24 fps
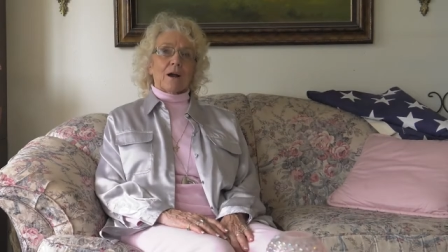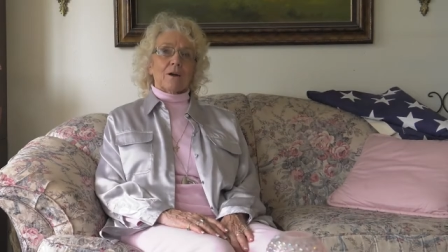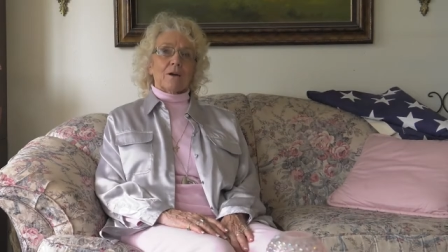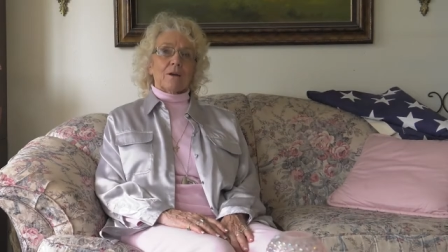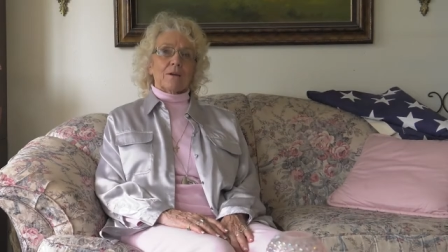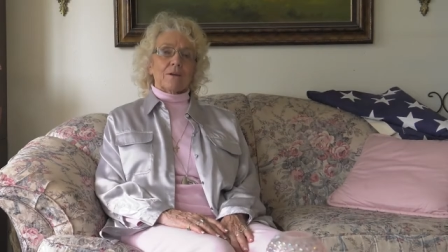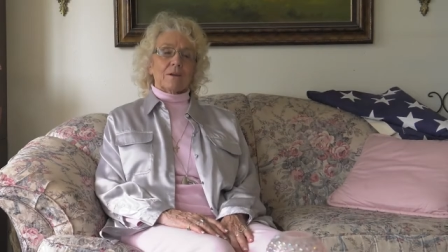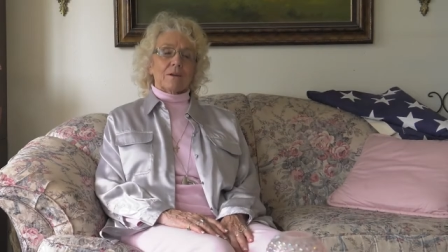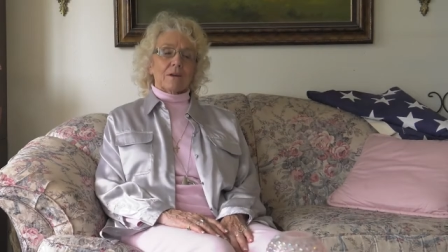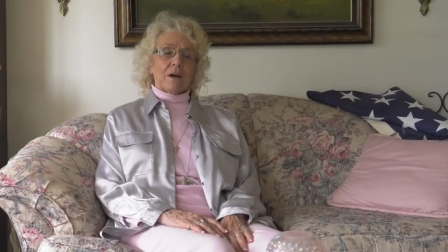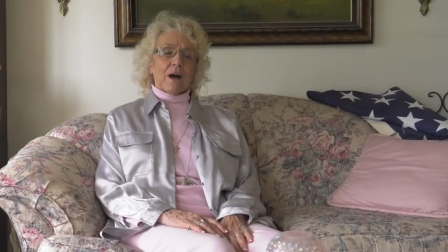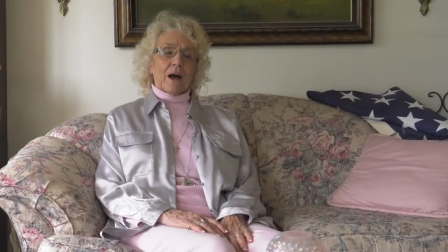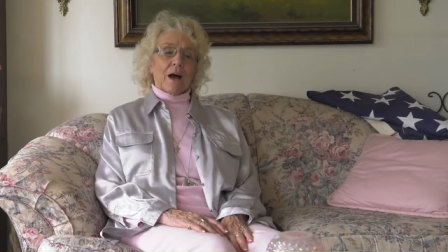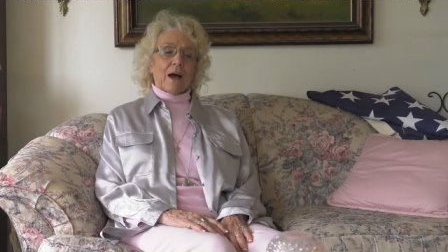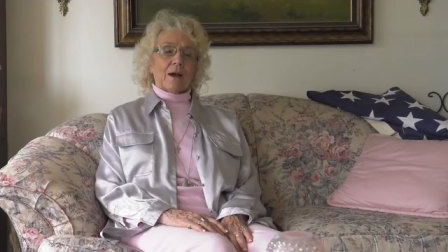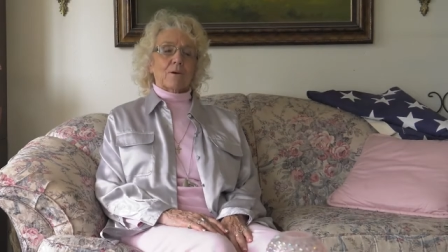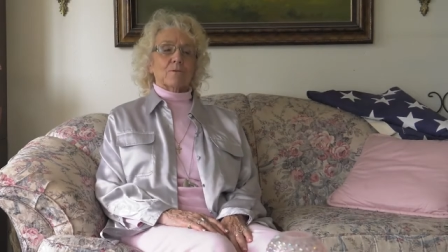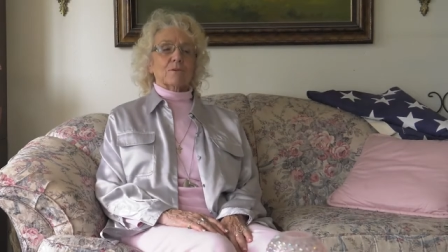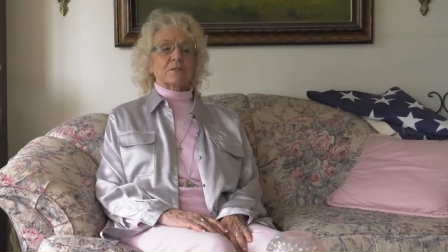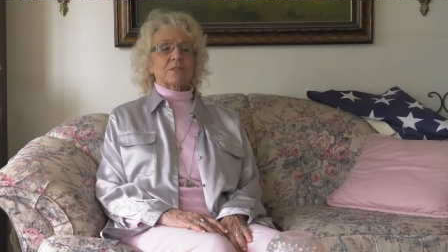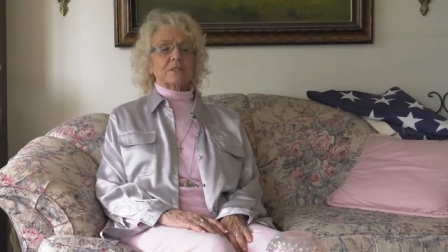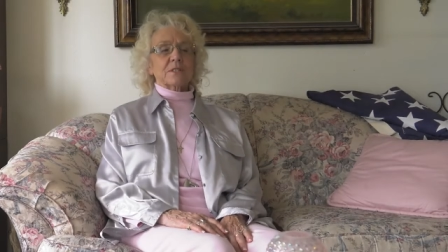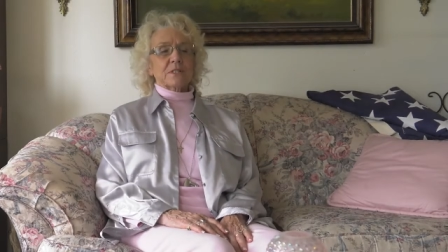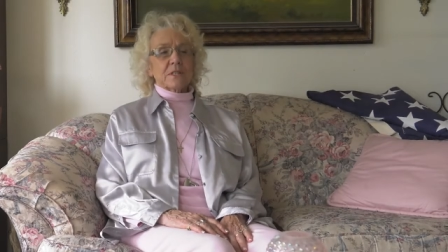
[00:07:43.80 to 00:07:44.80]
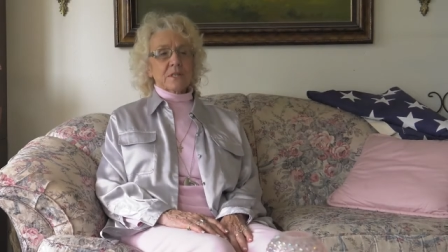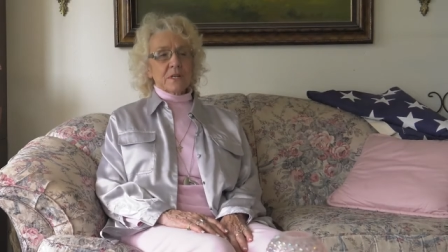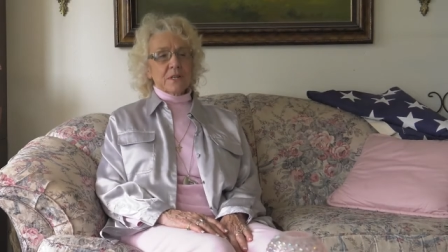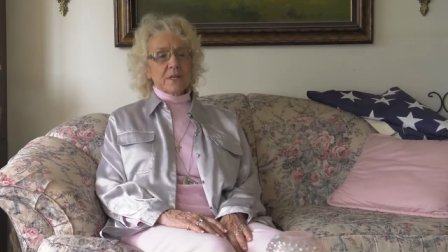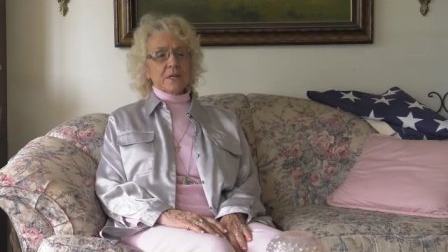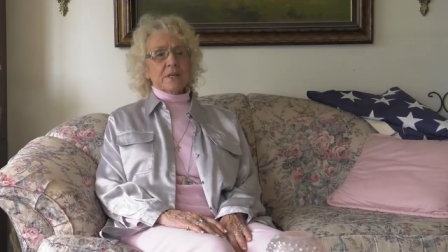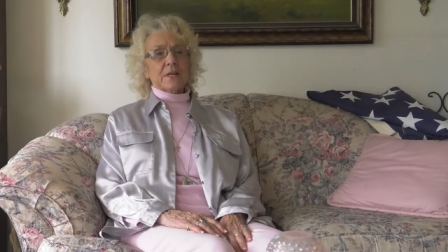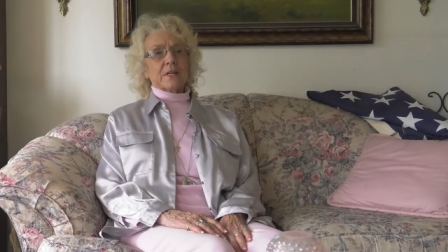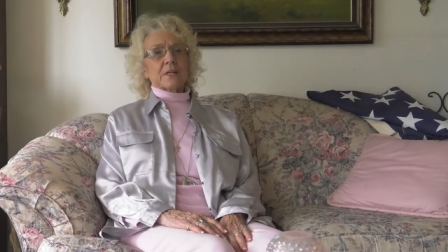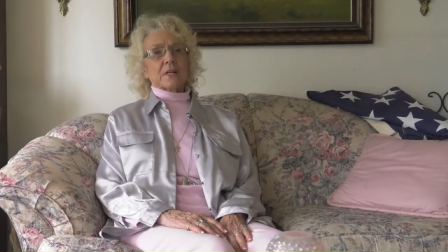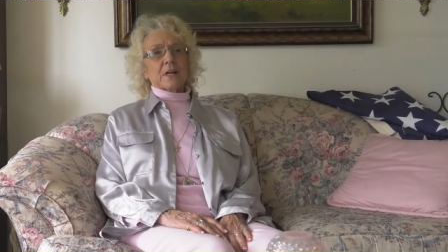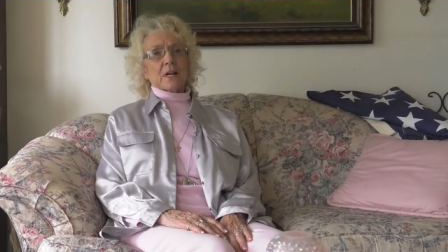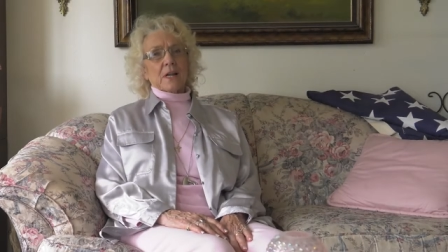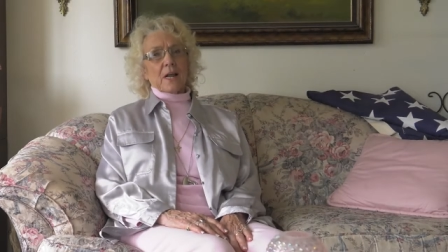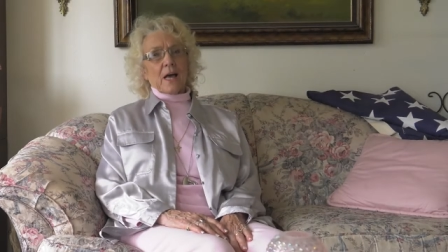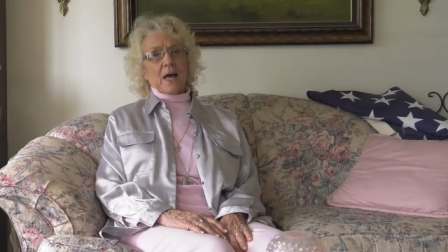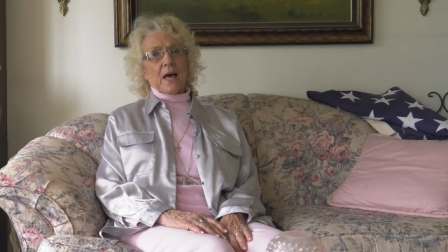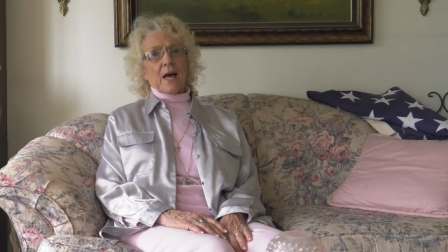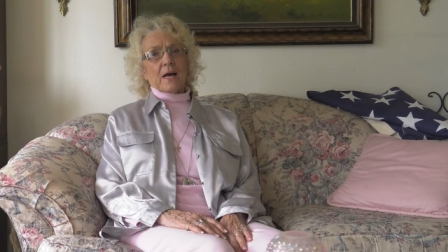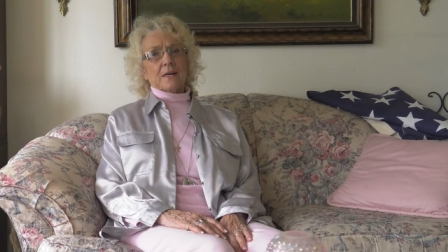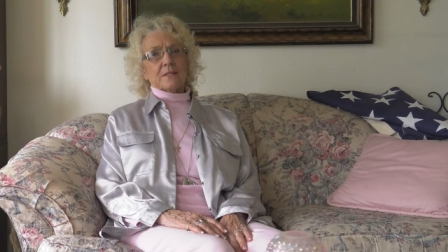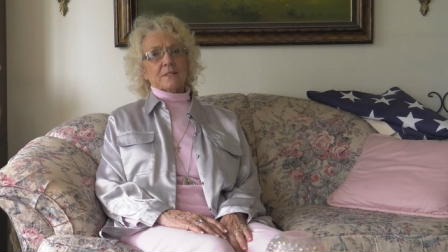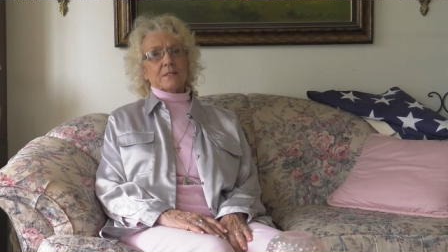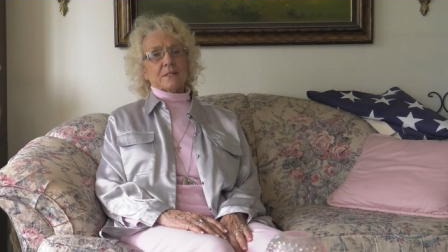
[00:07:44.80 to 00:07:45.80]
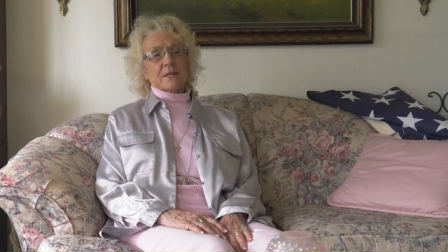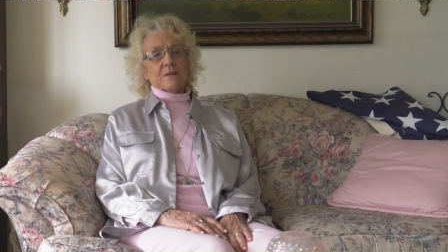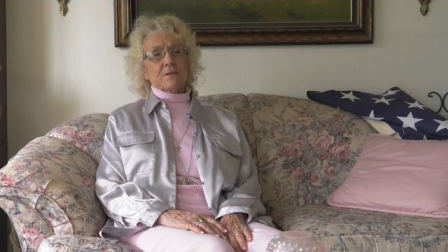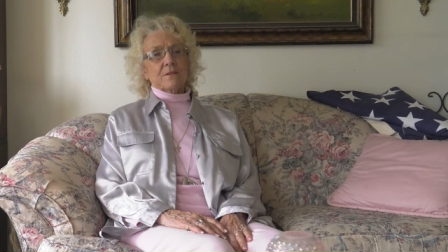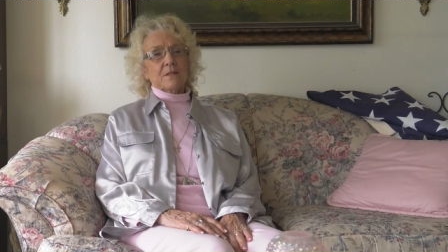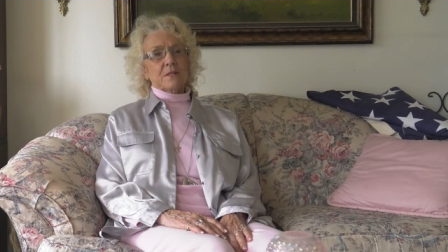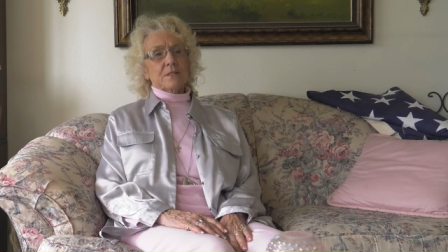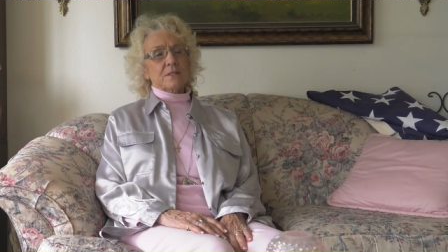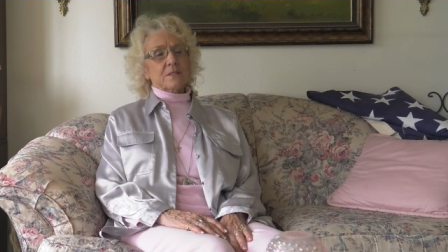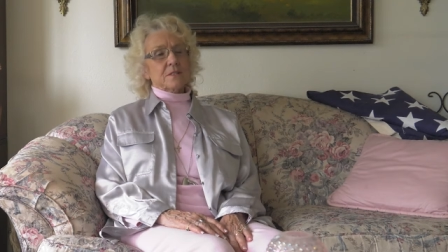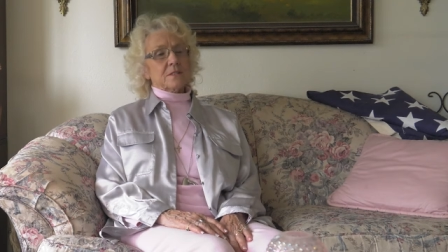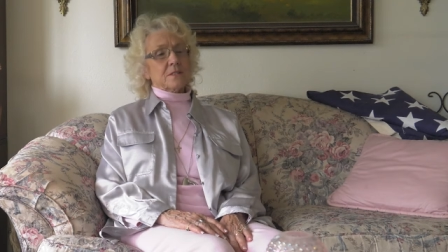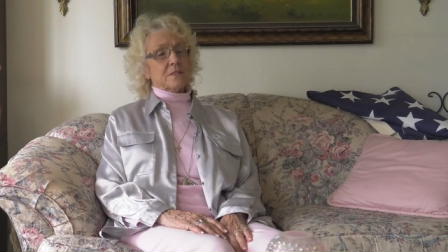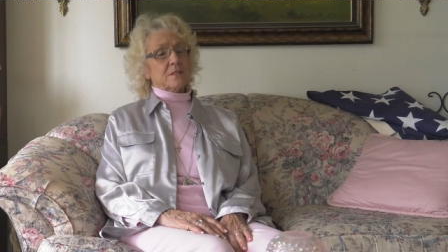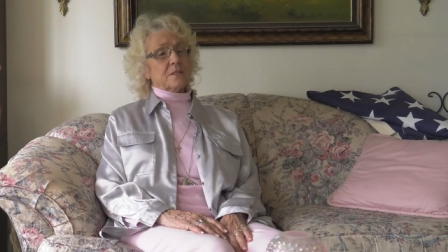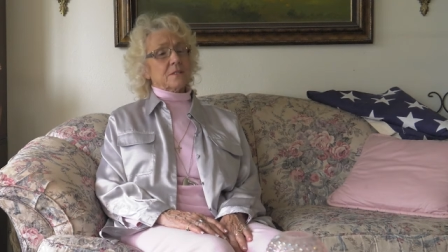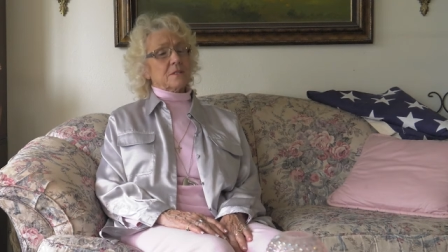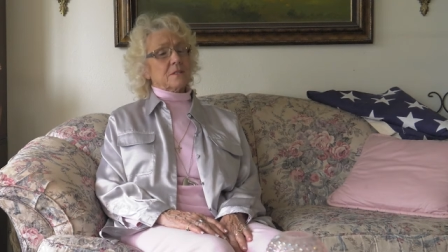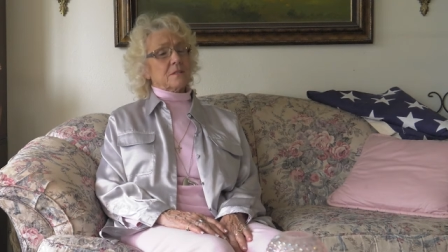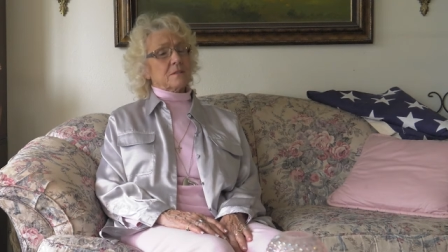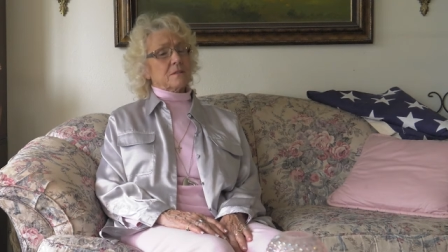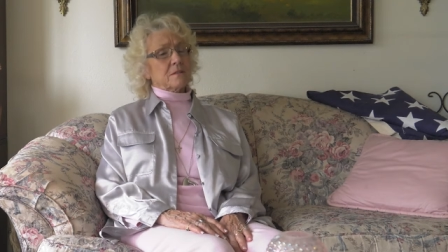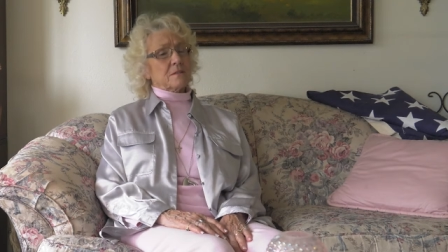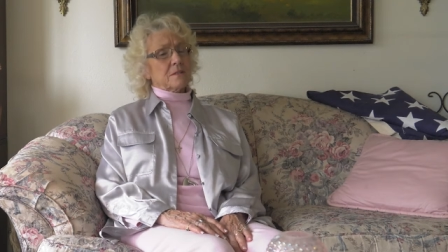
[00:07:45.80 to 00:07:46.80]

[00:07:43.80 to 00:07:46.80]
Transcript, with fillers: I I was sitting in class, and this